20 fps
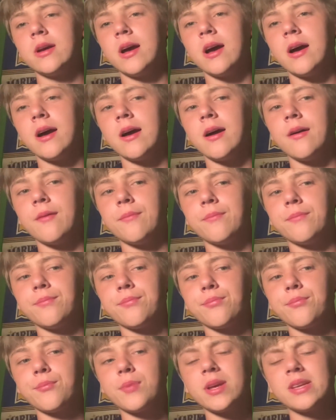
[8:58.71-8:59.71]
um,
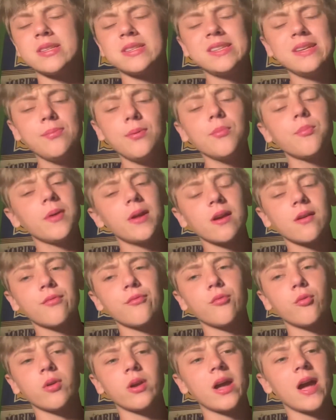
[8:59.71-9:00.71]
but a sleeper pick
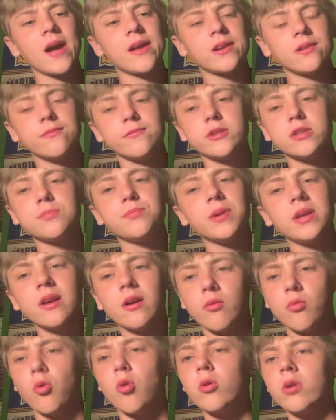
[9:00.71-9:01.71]
for kind of just being
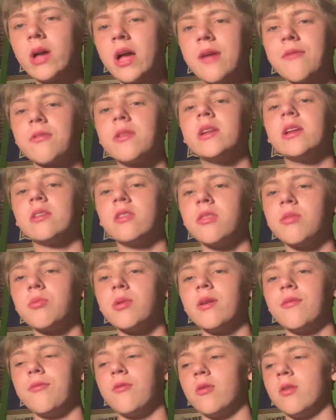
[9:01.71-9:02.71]
a role guy for the next
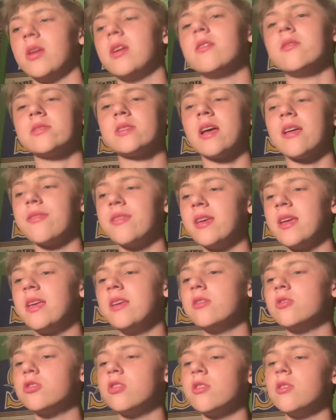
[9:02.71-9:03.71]
three or four years. I think
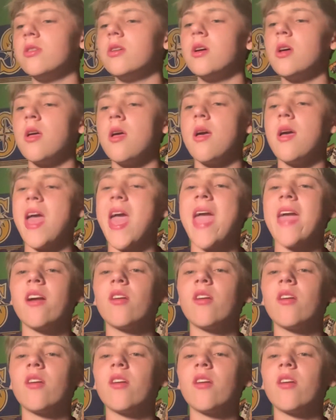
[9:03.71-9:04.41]
he should hang